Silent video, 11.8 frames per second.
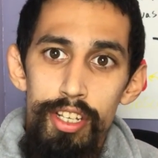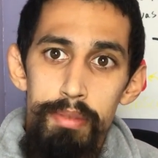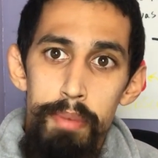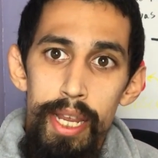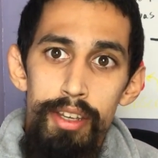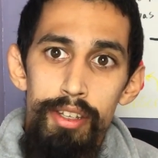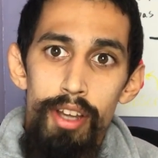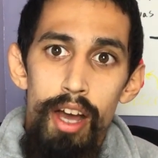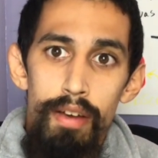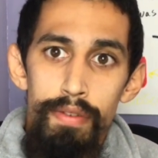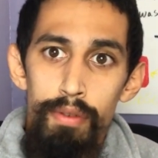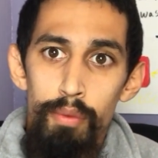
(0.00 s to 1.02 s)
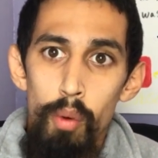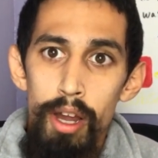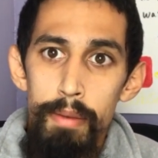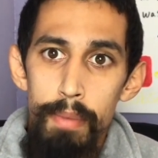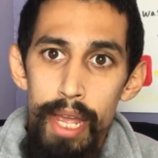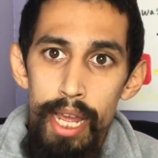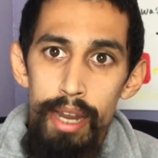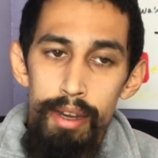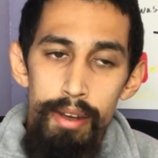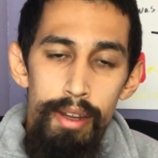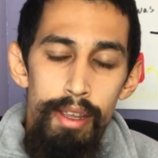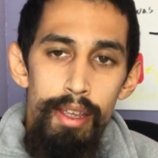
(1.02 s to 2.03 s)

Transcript: is based off of one man